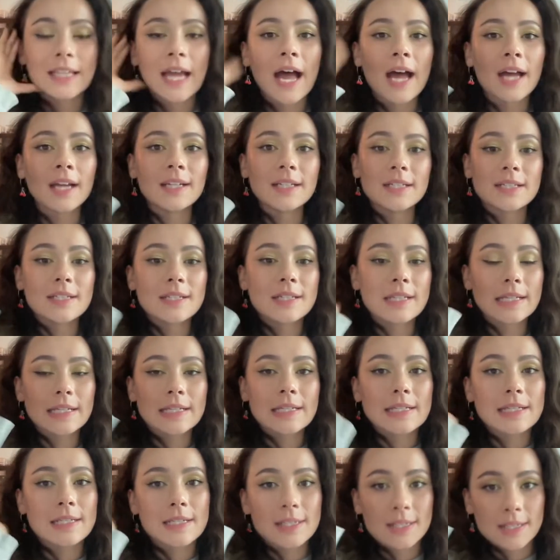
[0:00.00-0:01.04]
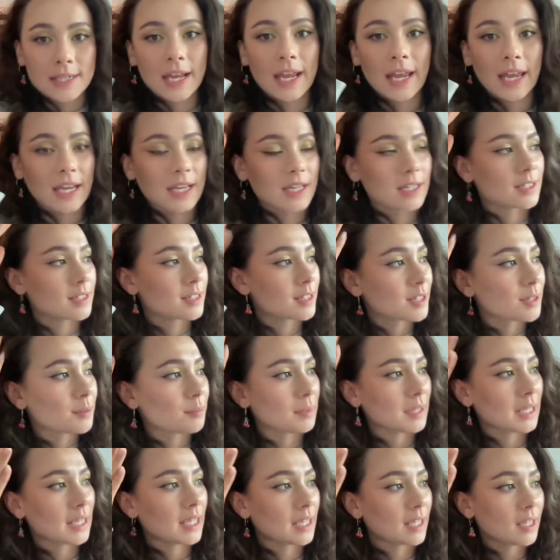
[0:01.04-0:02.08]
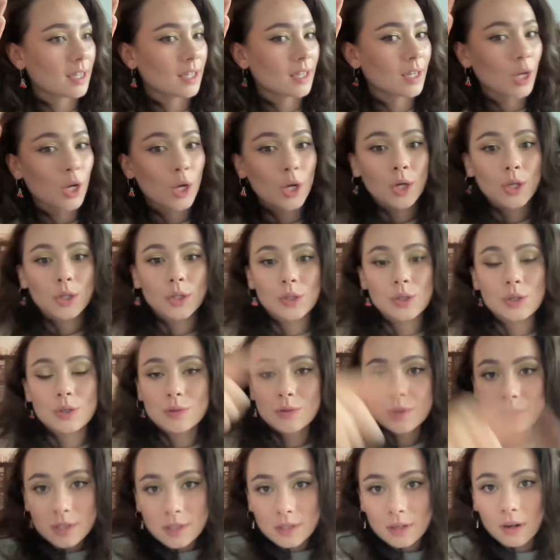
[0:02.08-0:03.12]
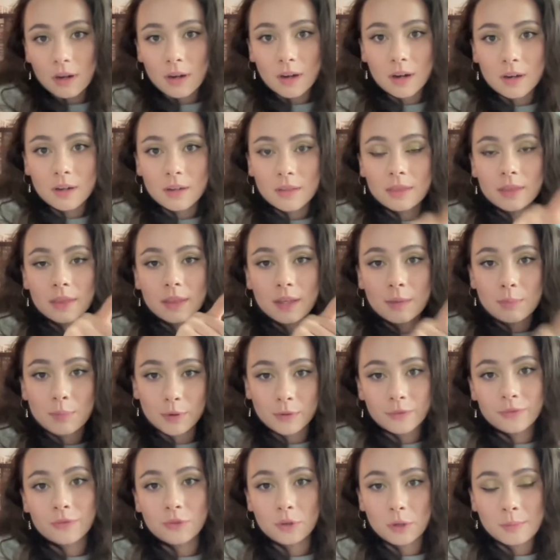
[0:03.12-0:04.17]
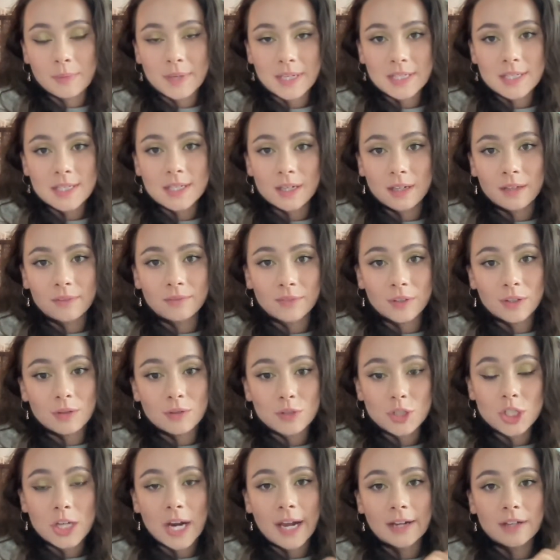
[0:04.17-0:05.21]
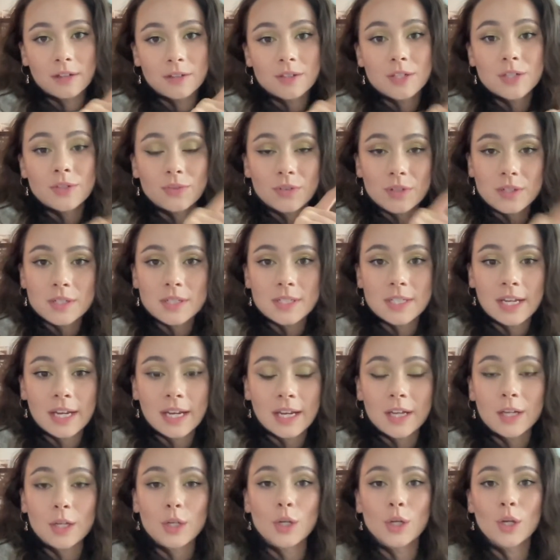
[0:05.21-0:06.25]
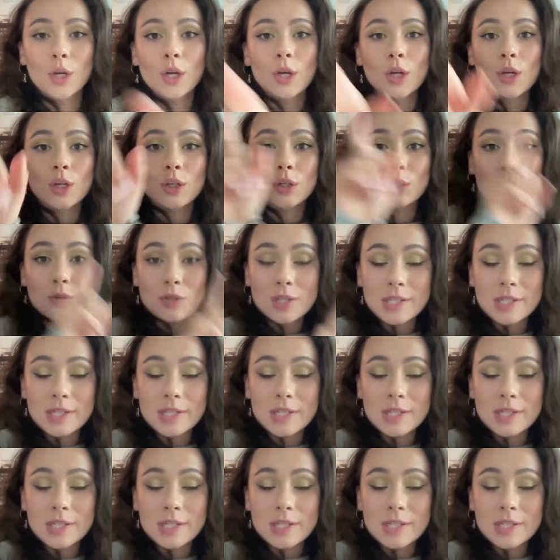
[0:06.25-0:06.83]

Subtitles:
that is insane to me. You saw the performance of those shadows firsthand. You